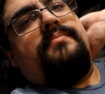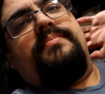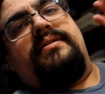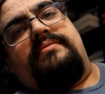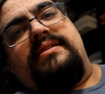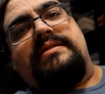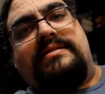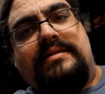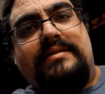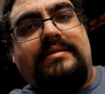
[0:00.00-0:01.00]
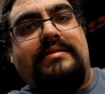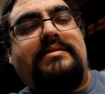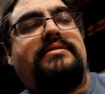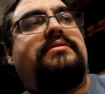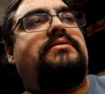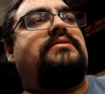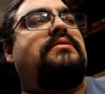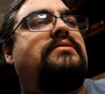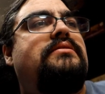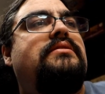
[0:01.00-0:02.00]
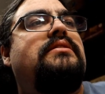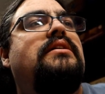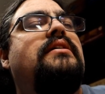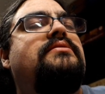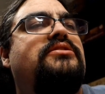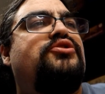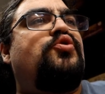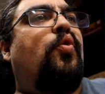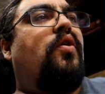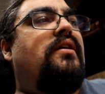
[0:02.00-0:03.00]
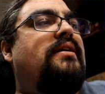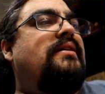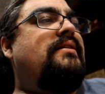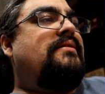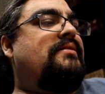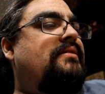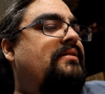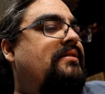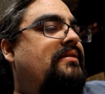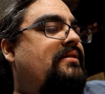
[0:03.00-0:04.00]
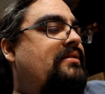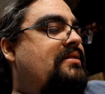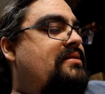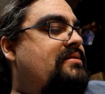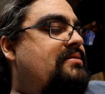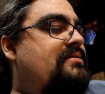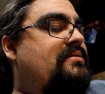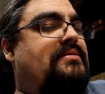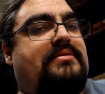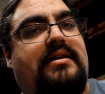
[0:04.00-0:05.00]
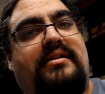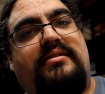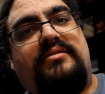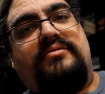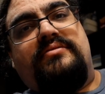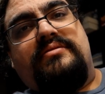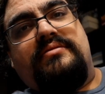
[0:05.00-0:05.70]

But this is a story that is, I don't know,